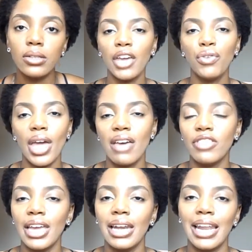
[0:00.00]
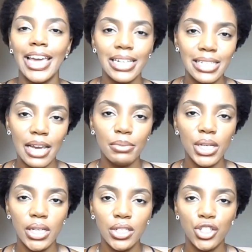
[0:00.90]
If you have that light
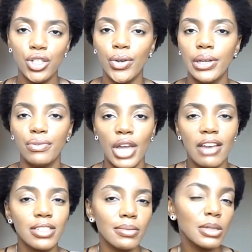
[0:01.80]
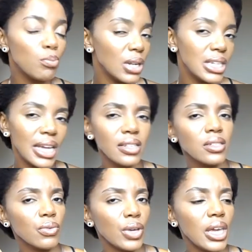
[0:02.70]
damage, you know, if you have some split ends
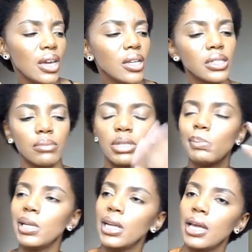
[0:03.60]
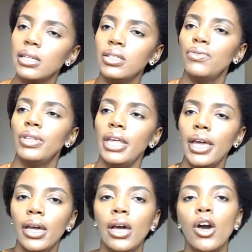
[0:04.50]
over here, some split ends over
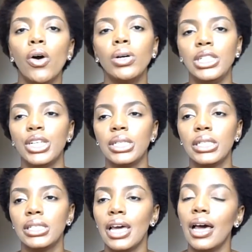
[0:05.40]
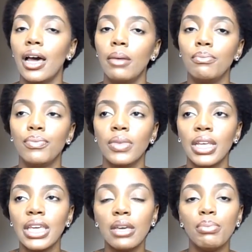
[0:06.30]
there, or just
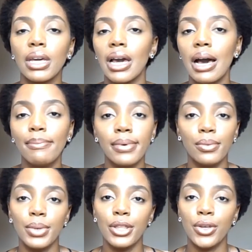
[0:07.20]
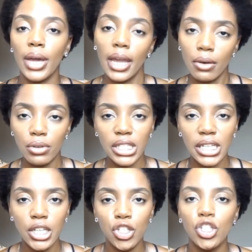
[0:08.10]
keeping up with your hair
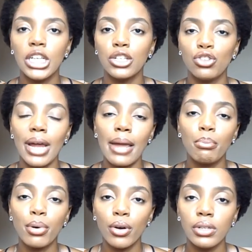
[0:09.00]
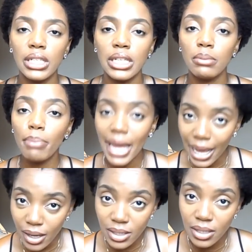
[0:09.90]
routine, you can try protein
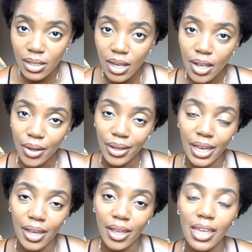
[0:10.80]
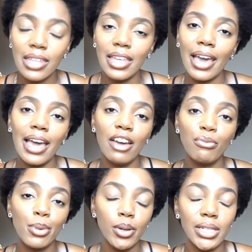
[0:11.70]
packs, okay? They
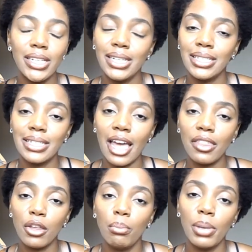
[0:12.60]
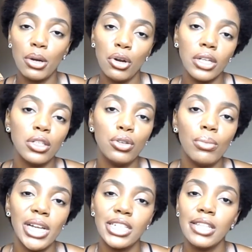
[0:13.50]
have protein inside them, but not too
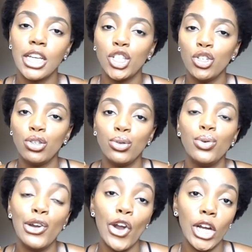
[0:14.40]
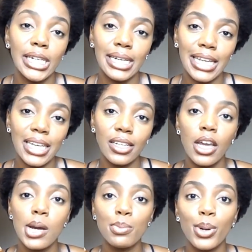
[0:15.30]
much that you do not need.
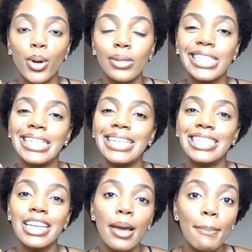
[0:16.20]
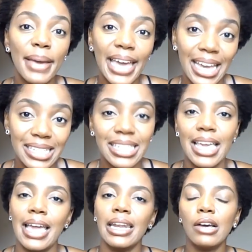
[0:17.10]
Protein packs.
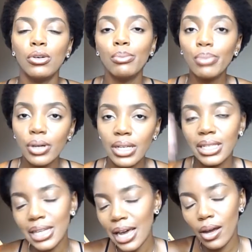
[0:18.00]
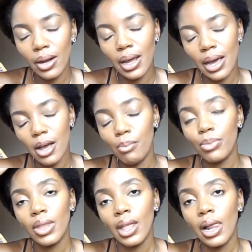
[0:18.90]
And I will put down
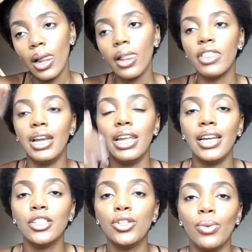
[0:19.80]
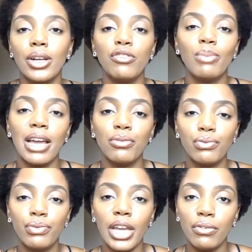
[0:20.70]
the link to one of my
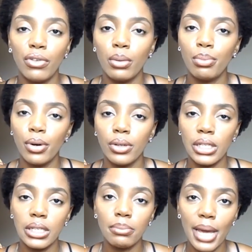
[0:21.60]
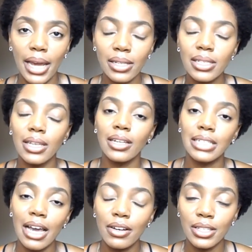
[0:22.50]
favorite protein packs
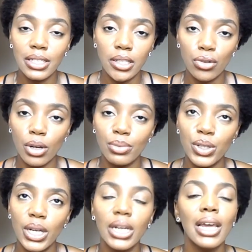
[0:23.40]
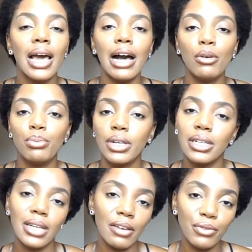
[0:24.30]
down in the description. I'll put it
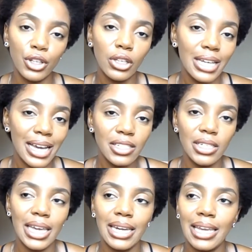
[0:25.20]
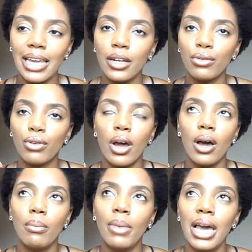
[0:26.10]
down for you guys. You can get it
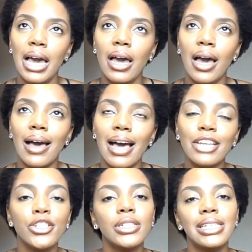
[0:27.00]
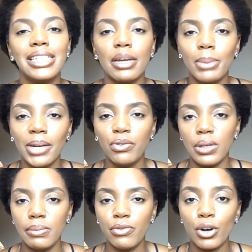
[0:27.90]
from I usually get mine
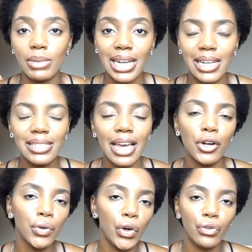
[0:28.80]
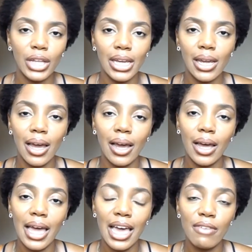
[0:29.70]
from Clicks. I don't know if they
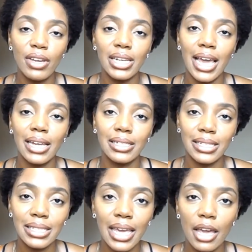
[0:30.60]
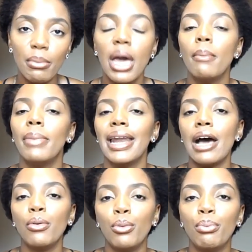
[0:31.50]
have it at Discam, but
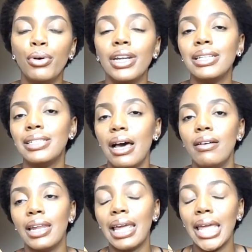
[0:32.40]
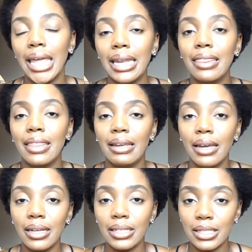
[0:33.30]
I will put it down in
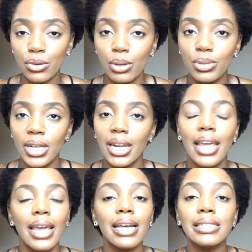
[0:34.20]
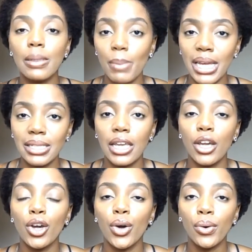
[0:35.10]
the description. It's
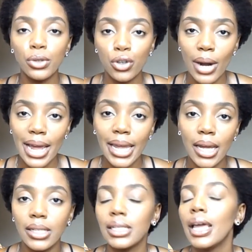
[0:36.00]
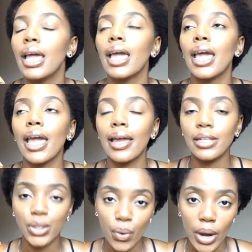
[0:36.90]
amazing. Go try it.
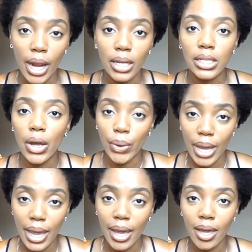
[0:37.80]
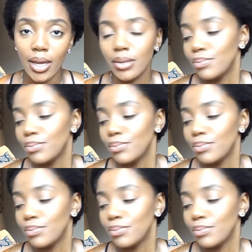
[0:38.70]
It's great, okay?